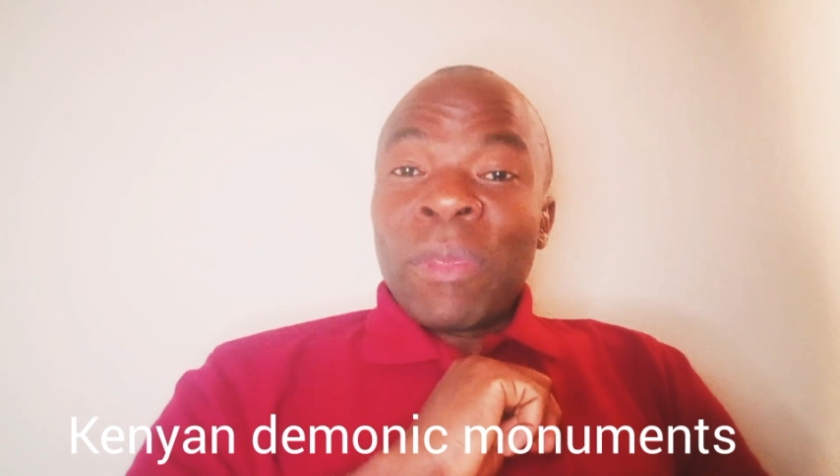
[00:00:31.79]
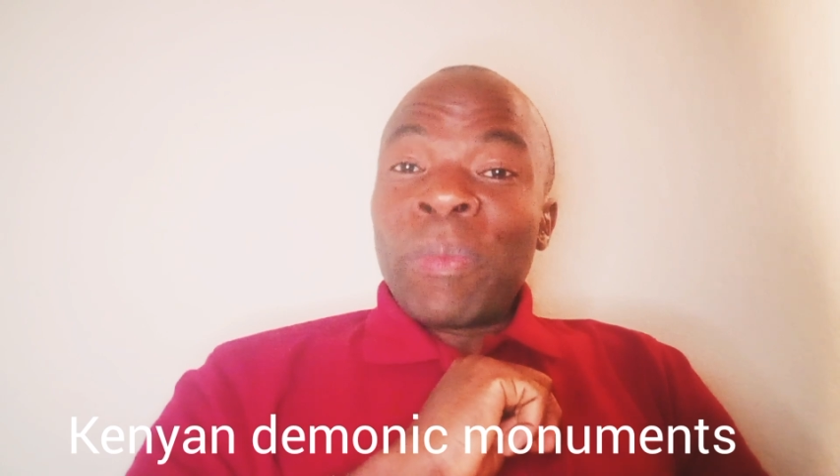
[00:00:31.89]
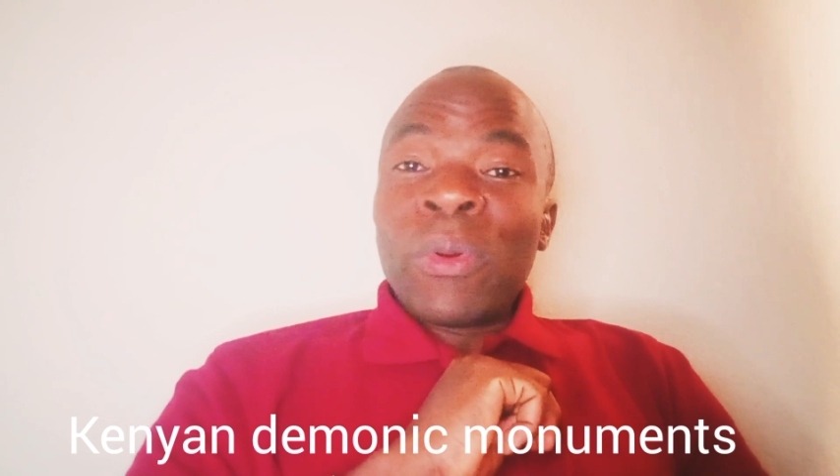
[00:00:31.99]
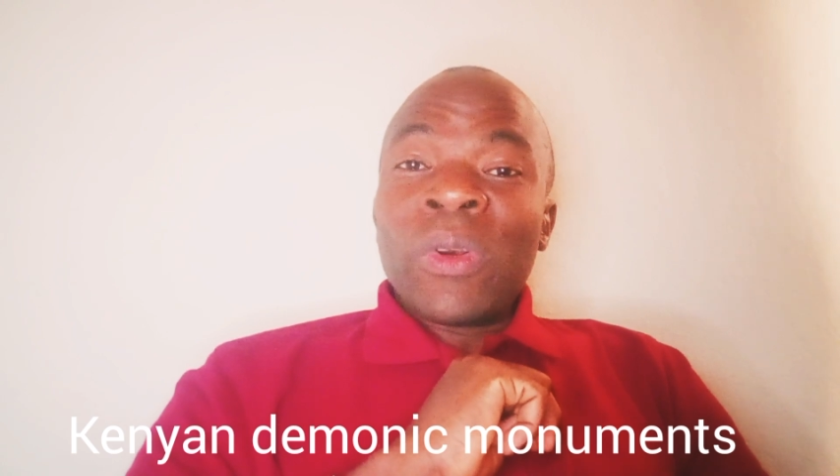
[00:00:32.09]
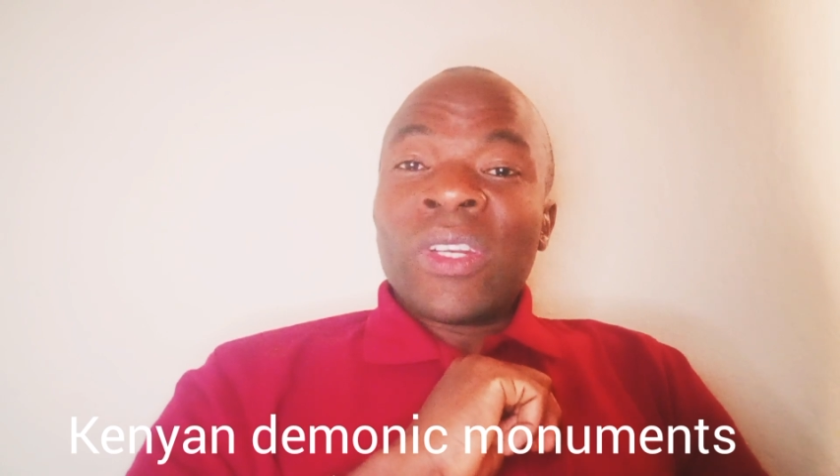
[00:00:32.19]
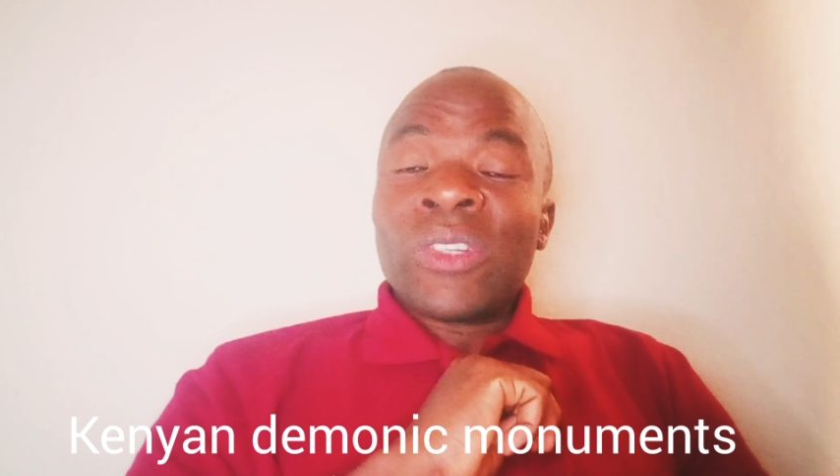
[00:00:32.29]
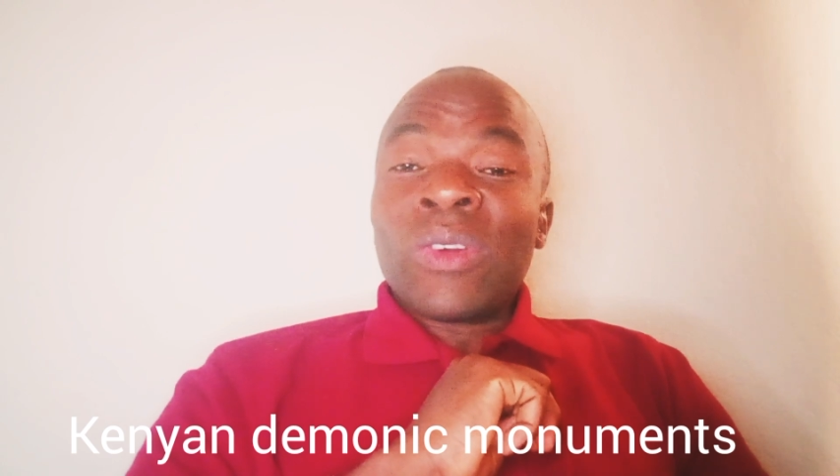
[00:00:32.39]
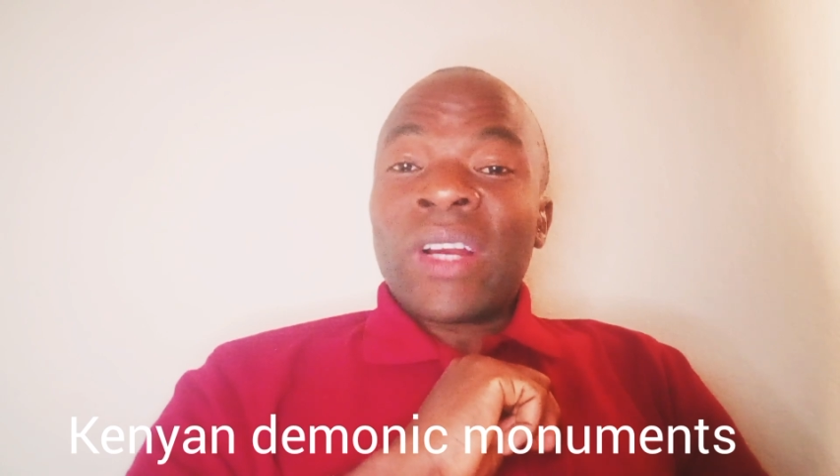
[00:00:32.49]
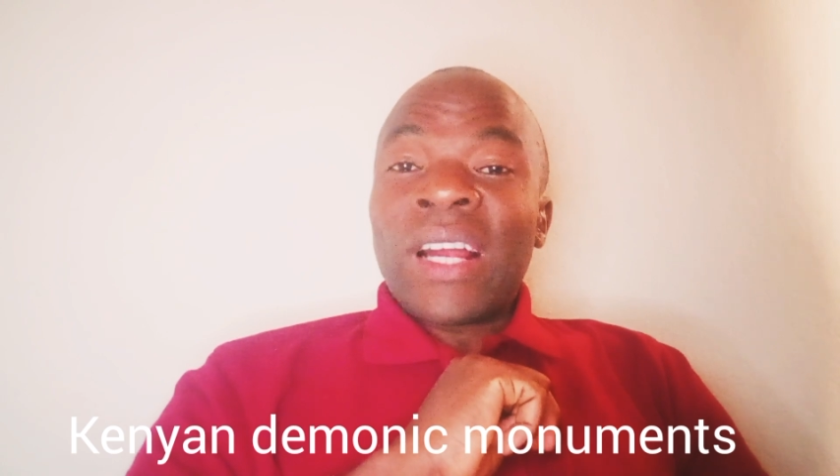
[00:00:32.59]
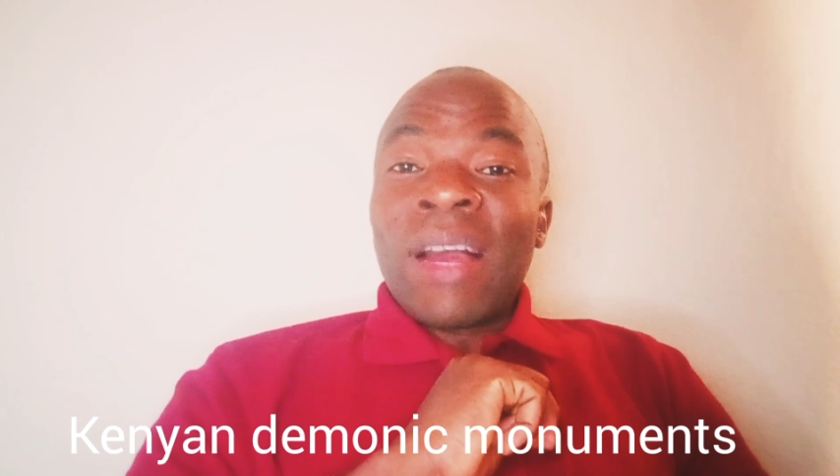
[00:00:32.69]
people did
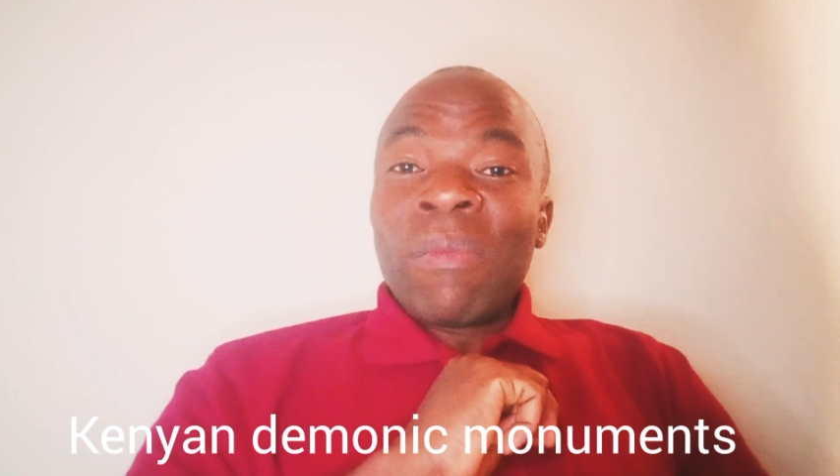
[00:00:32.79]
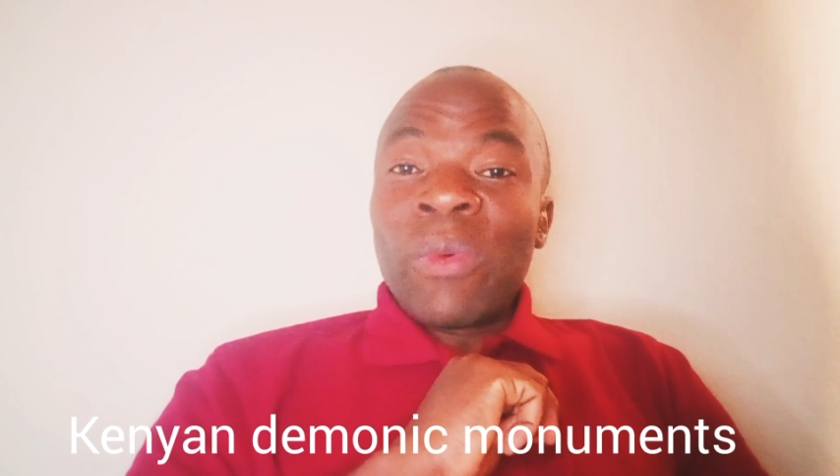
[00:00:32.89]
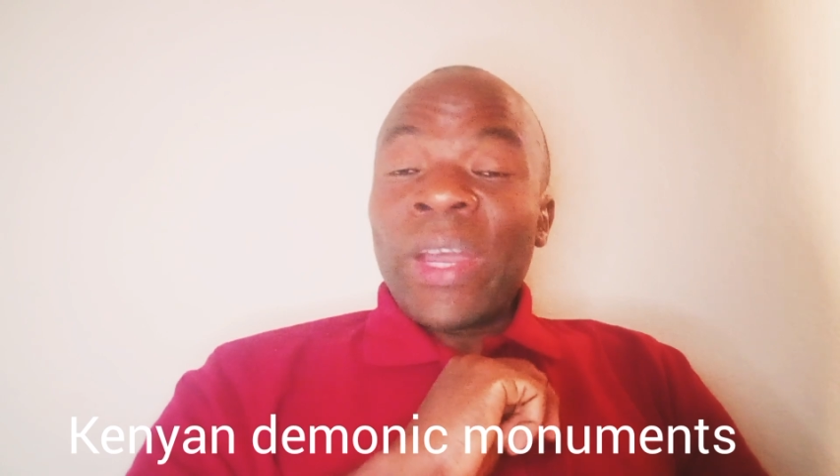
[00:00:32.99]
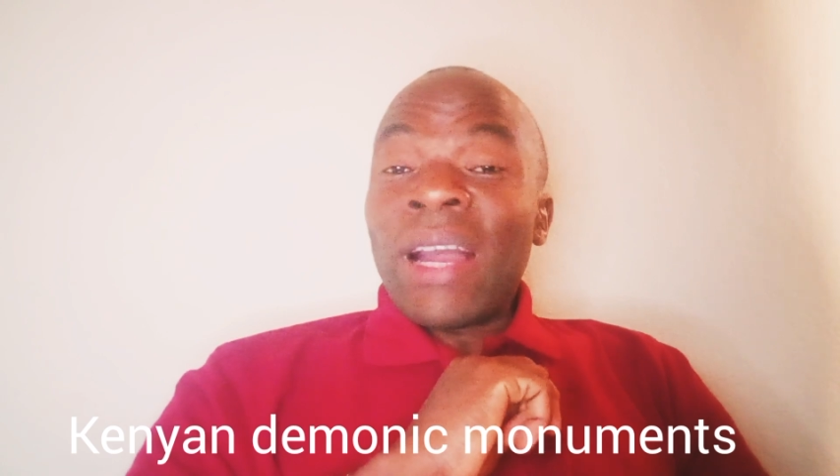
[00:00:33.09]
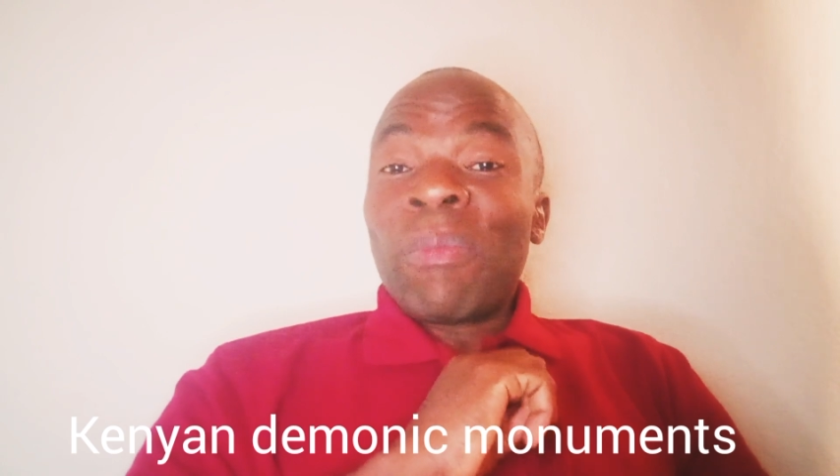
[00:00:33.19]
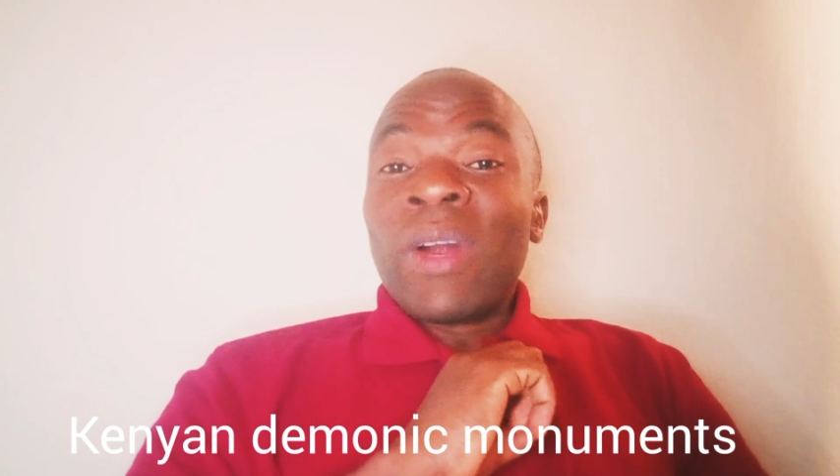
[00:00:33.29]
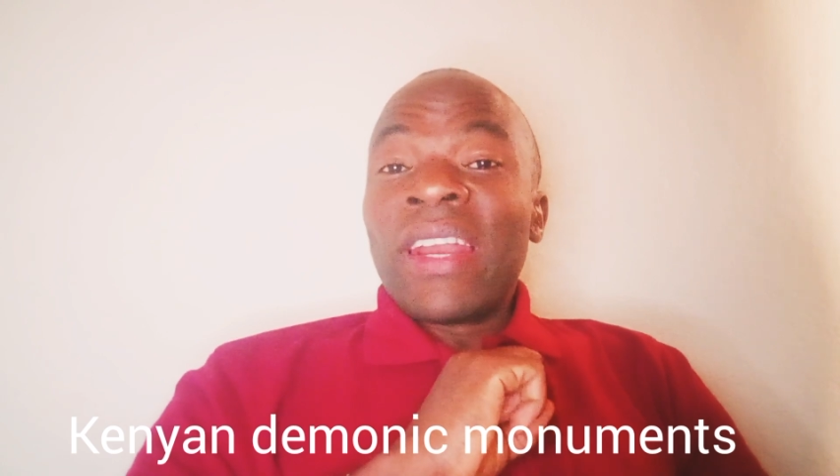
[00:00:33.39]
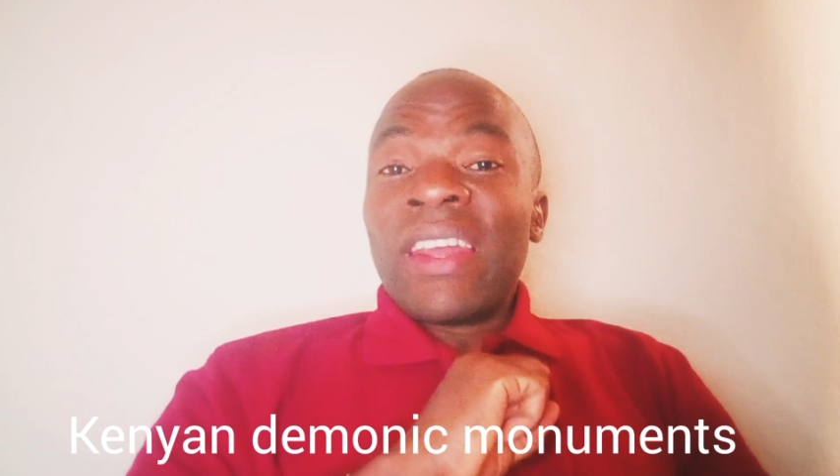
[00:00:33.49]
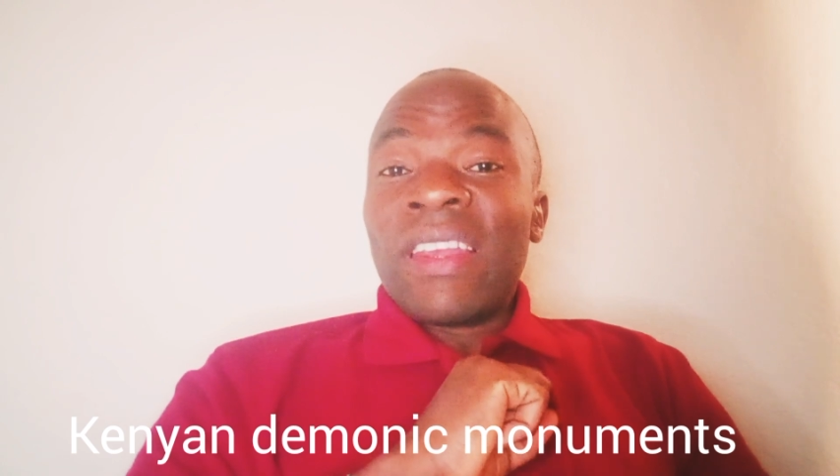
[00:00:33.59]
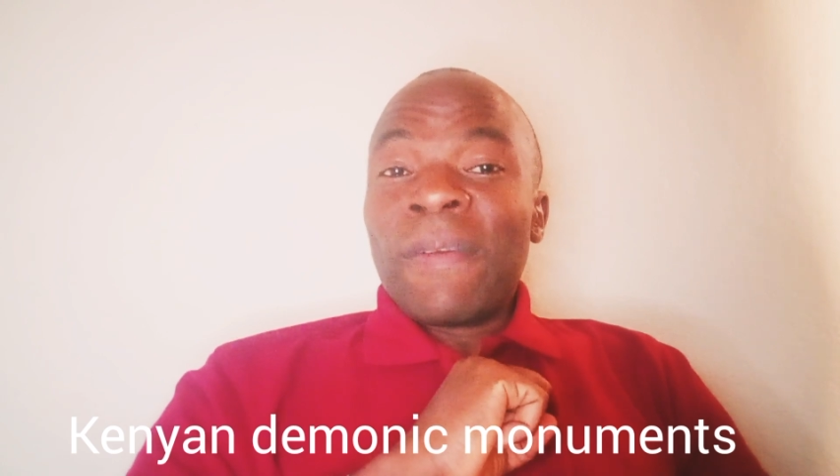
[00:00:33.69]
not come wake up
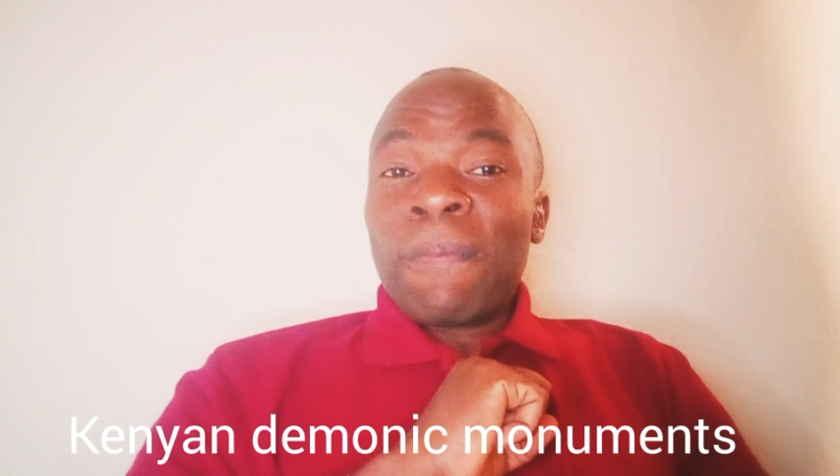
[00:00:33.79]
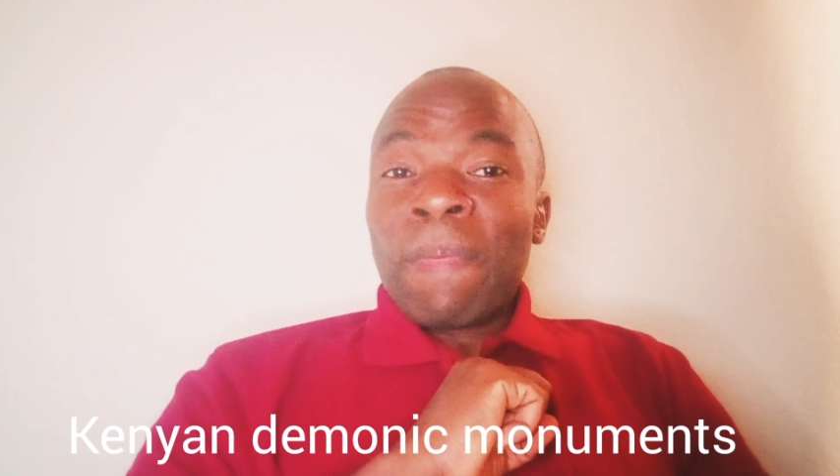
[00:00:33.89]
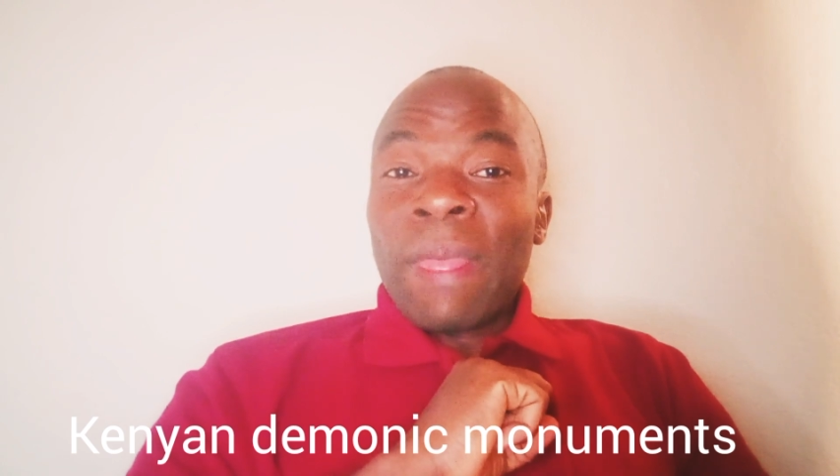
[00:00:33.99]
one day